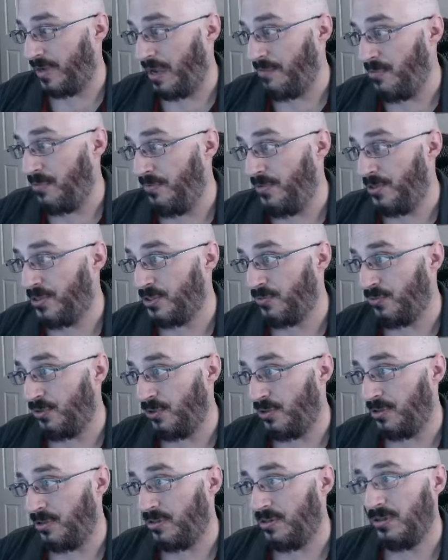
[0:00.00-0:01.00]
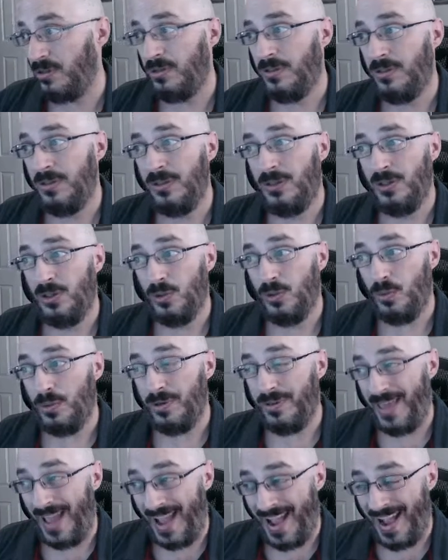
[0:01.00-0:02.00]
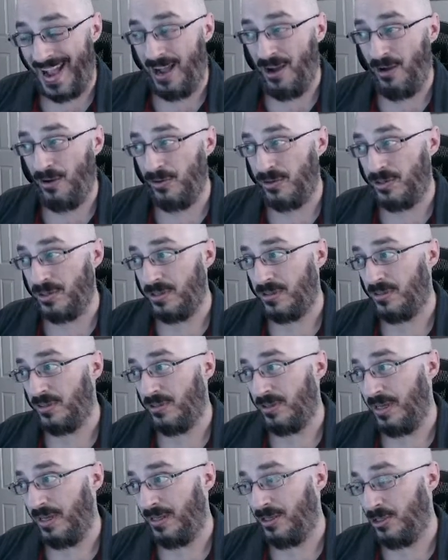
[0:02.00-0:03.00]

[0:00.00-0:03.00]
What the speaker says: move this rook without a